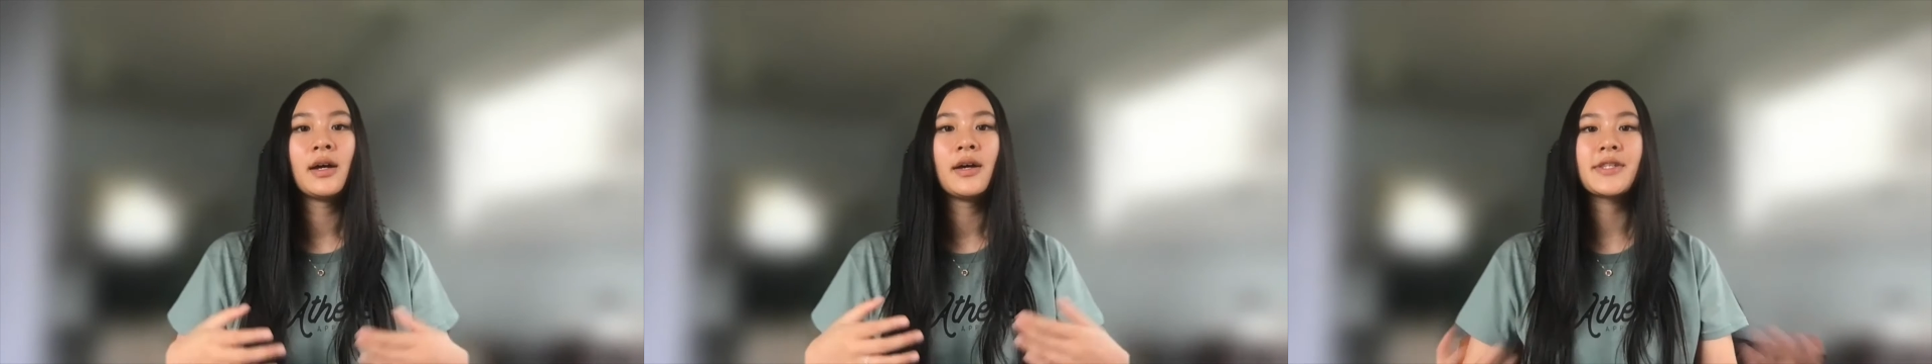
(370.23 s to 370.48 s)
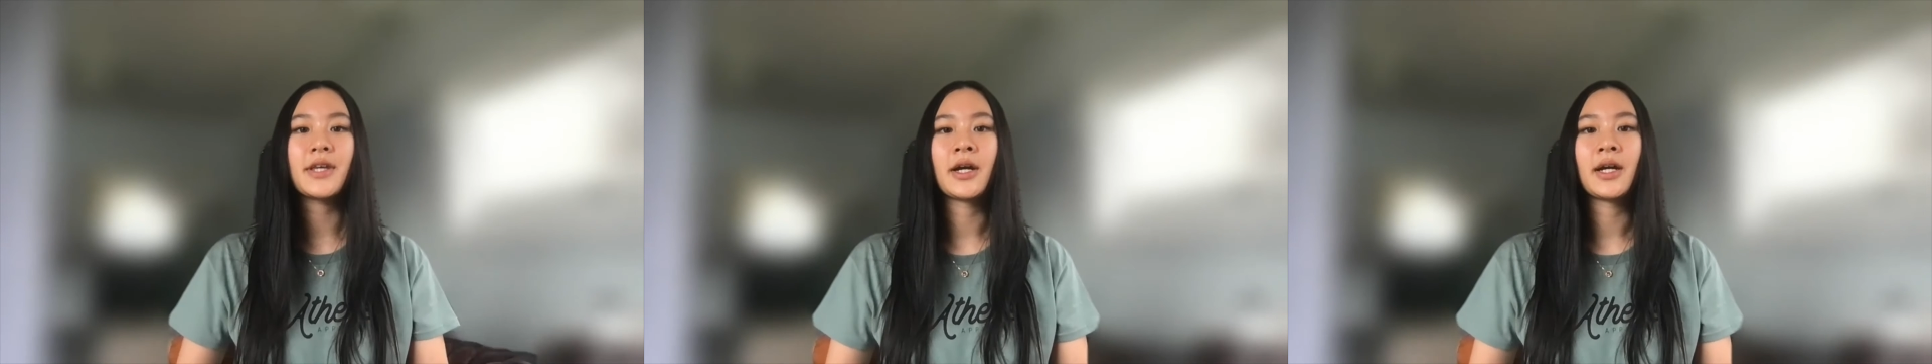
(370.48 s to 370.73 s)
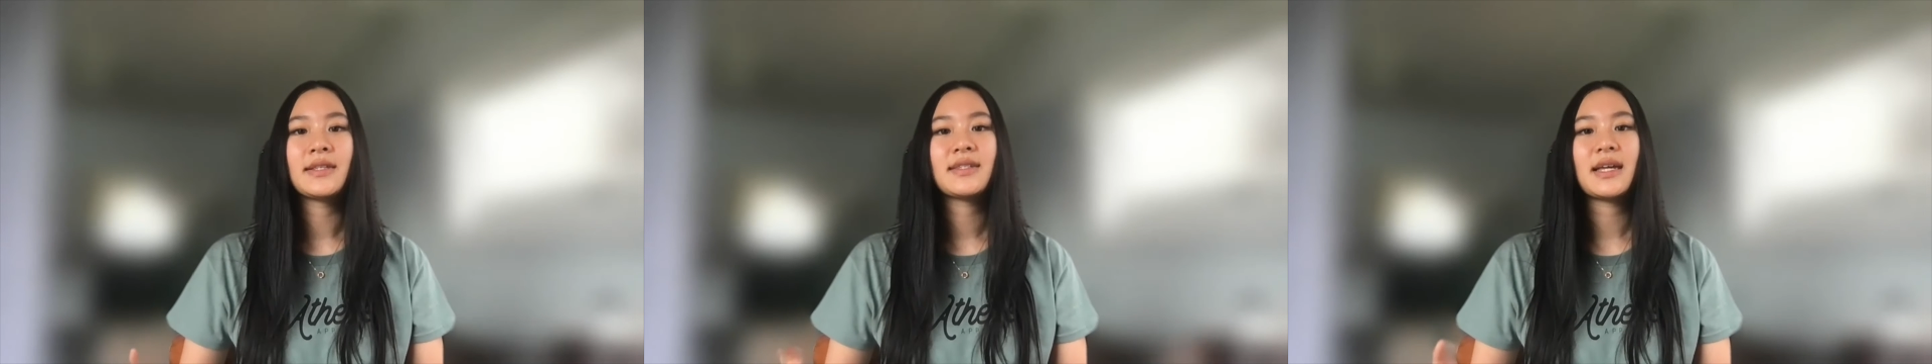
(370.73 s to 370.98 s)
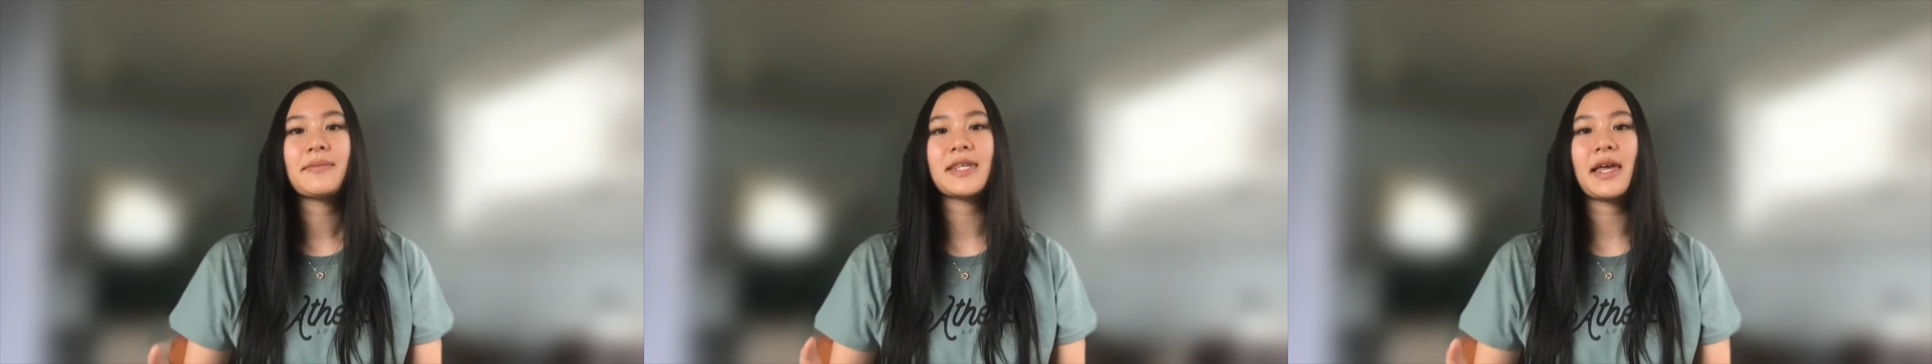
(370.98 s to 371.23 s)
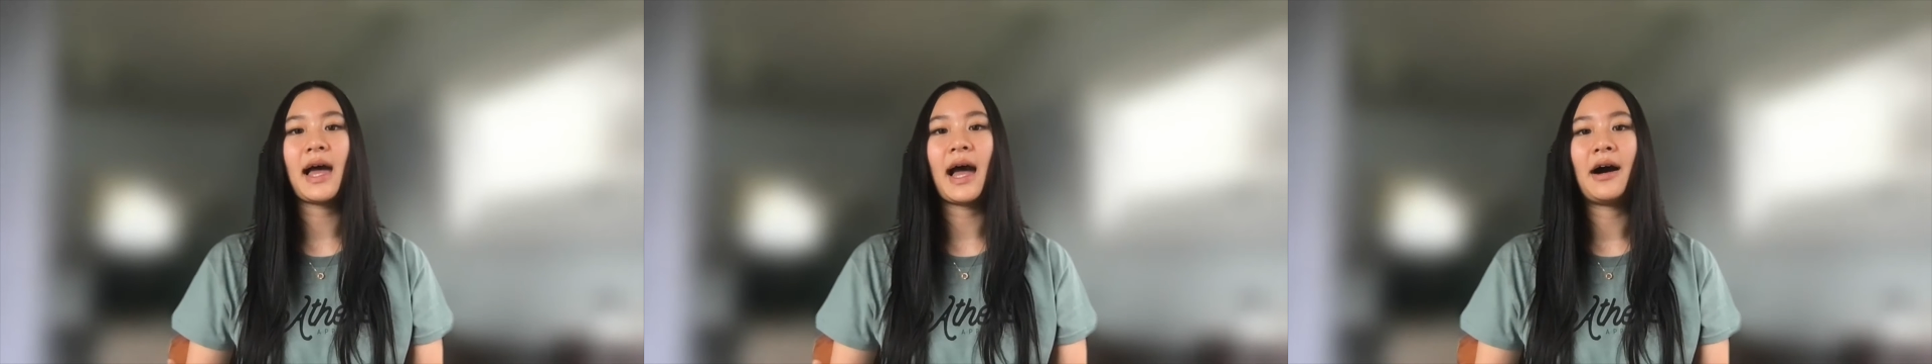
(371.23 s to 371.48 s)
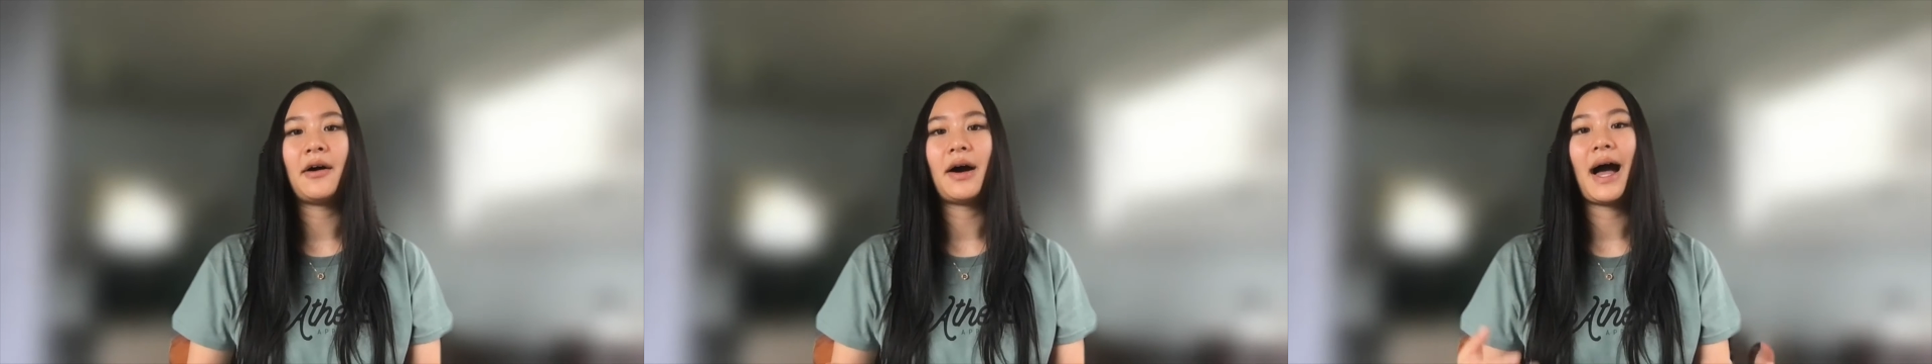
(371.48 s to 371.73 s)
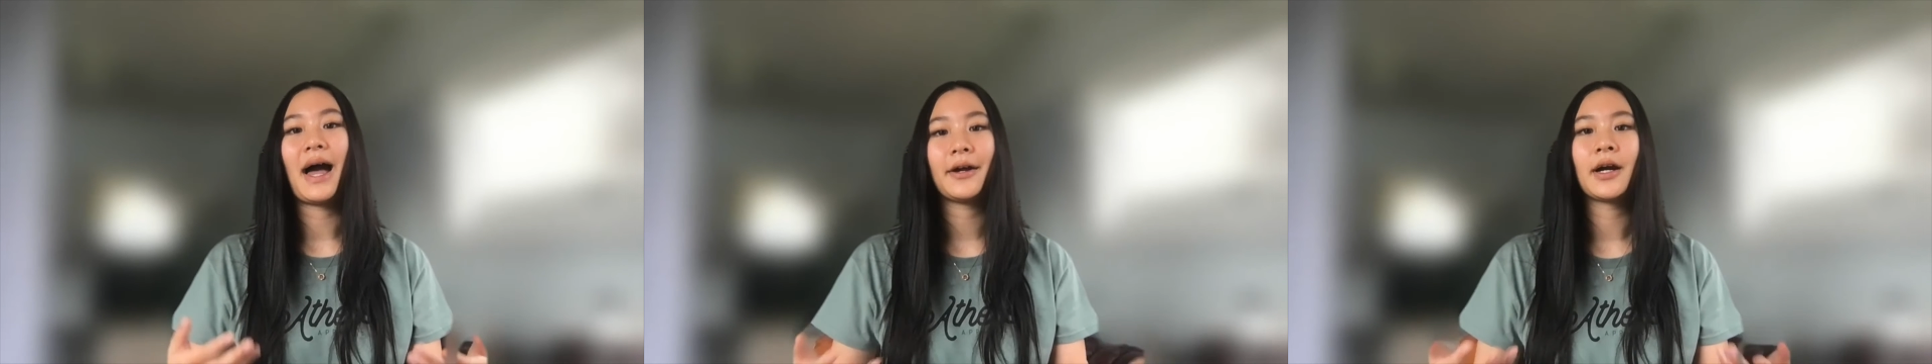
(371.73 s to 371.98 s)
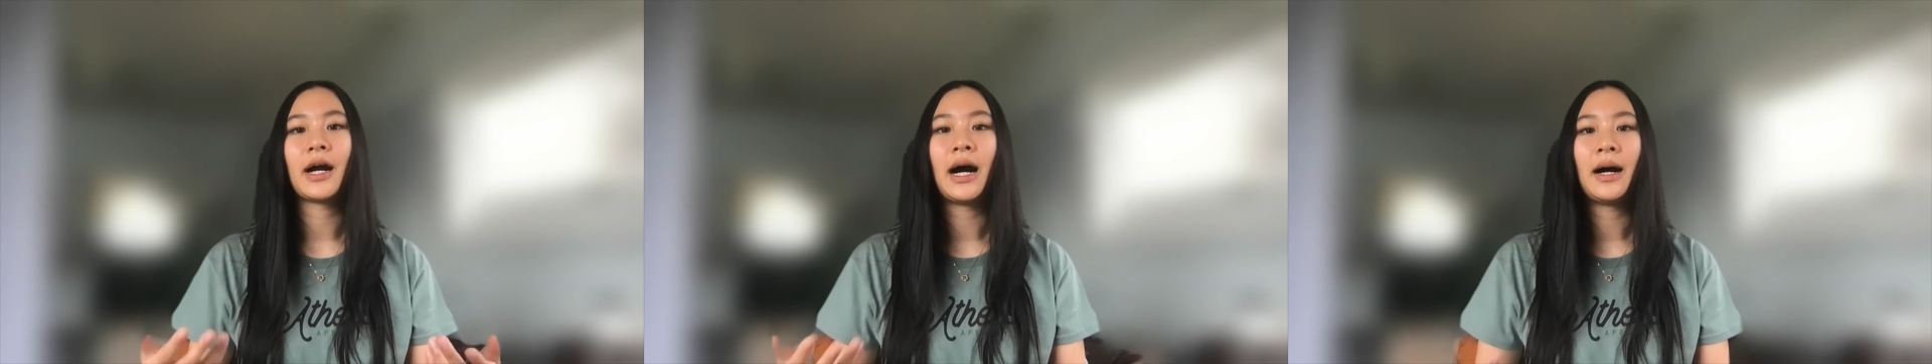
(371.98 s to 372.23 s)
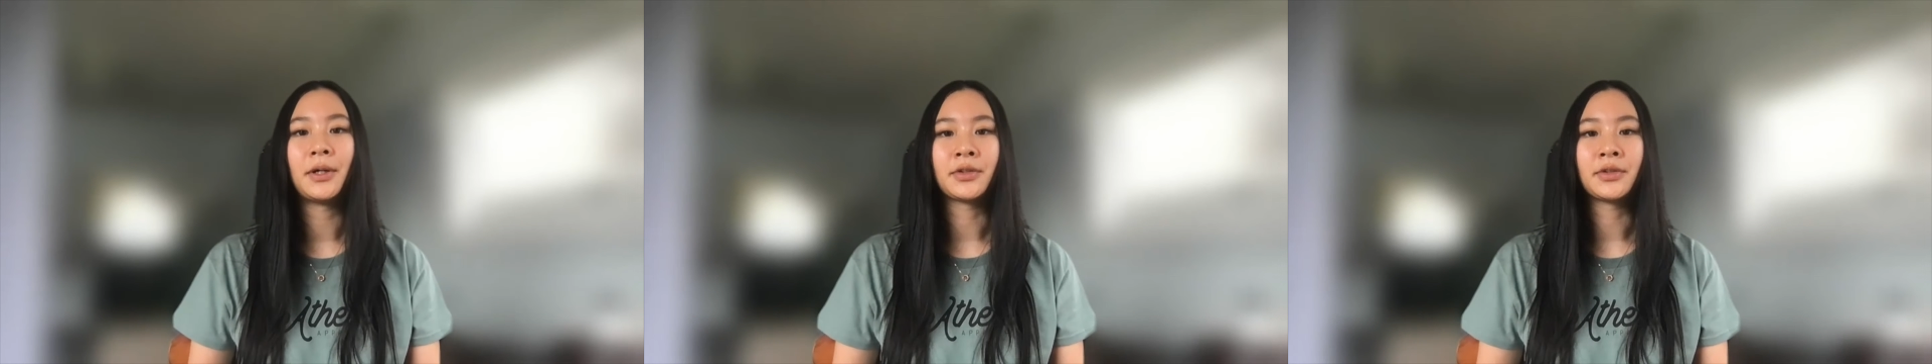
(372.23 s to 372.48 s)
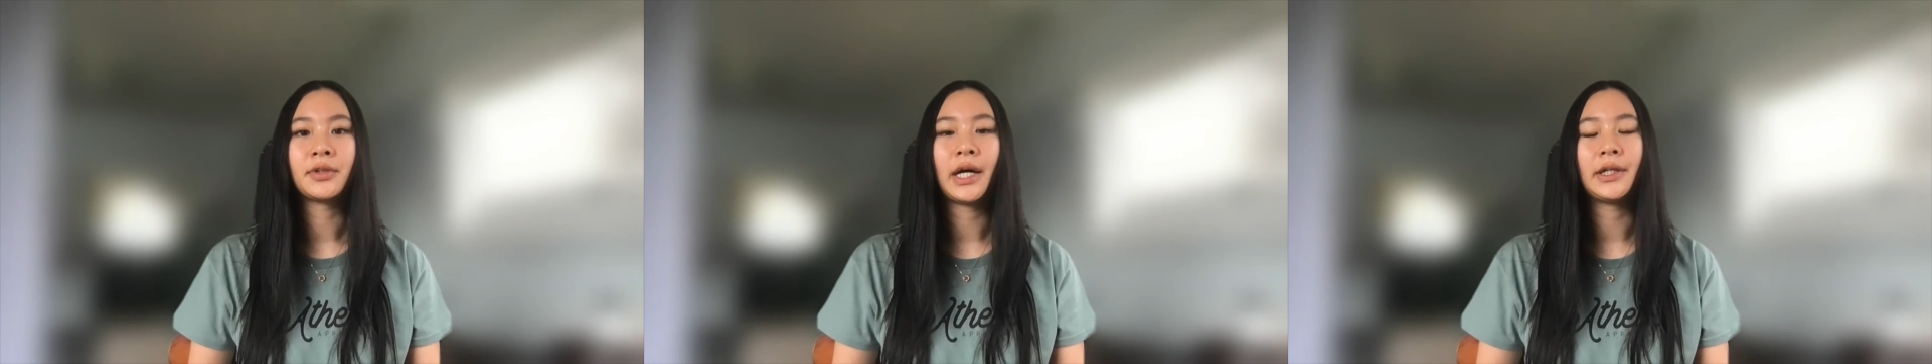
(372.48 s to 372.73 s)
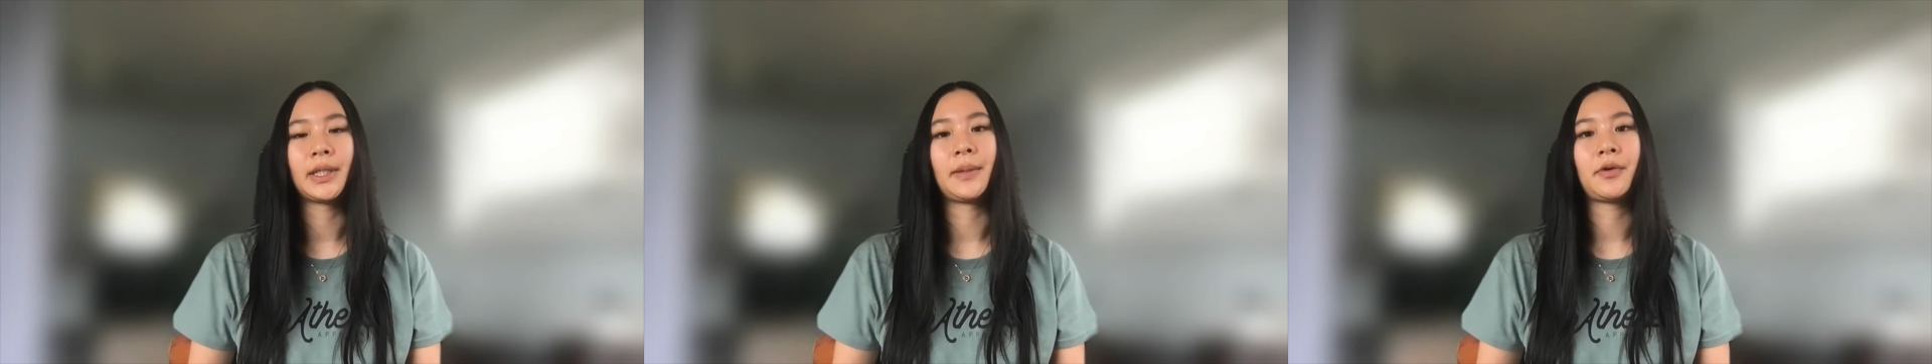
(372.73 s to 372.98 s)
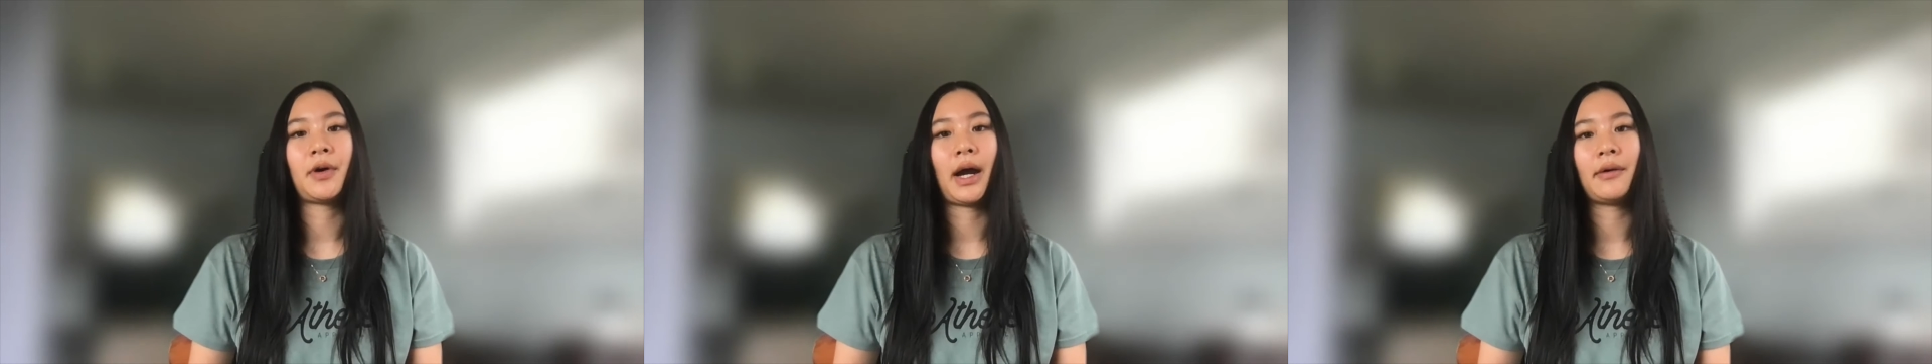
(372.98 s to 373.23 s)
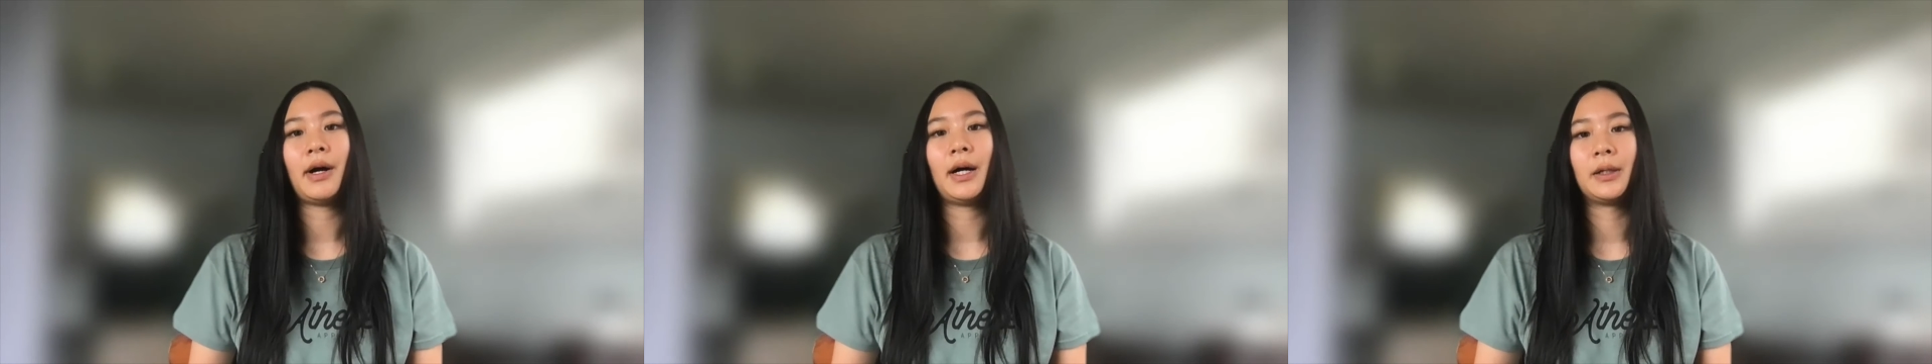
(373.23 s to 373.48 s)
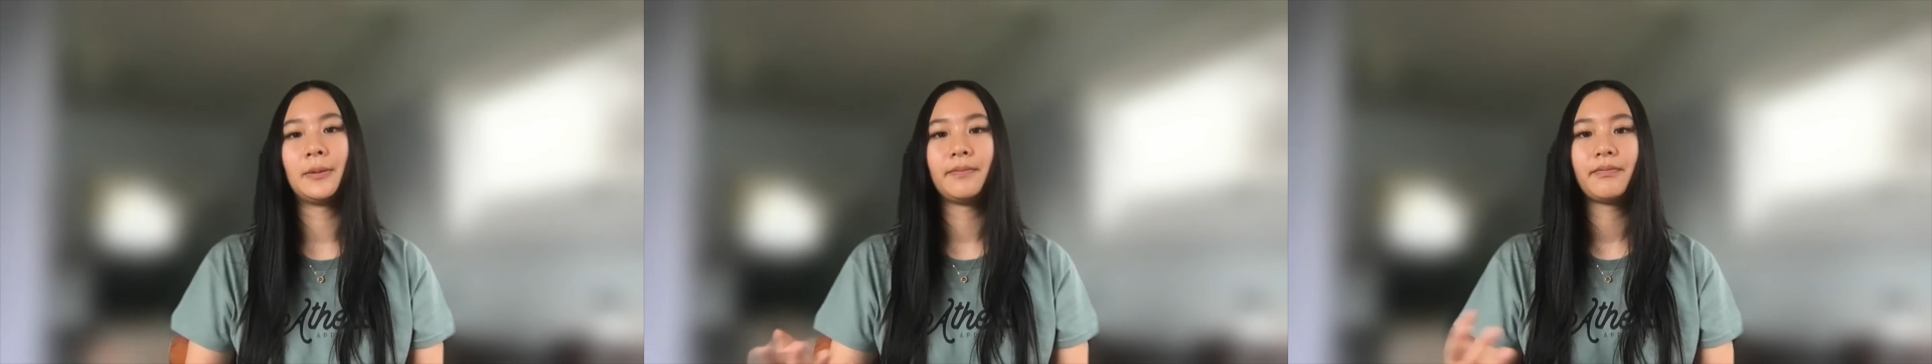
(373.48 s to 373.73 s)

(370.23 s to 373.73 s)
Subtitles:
So it seems that our IOR model held up quite well.